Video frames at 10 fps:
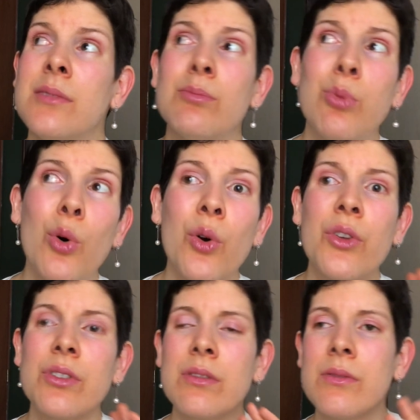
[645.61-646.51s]

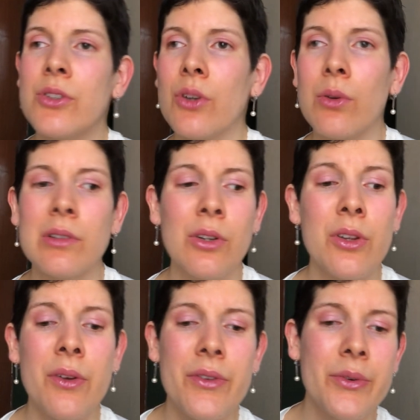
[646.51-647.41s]
books, Lord
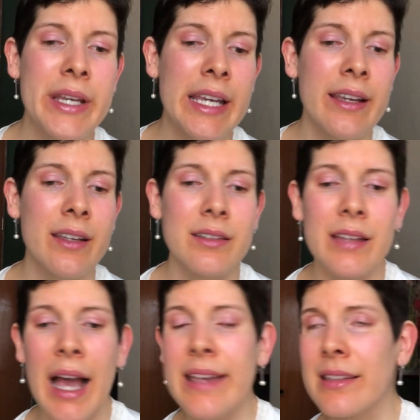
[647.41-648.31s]
of the Rings,
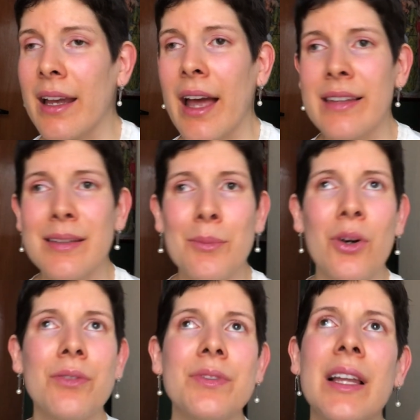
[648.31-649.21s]
Isaac
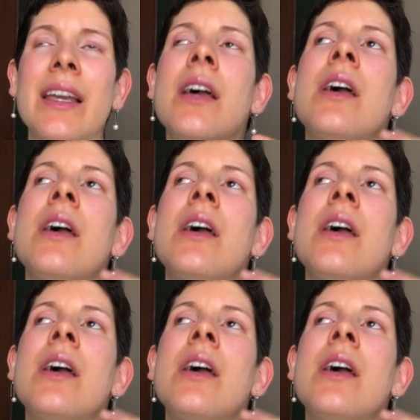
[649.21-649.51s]
Asimov. Like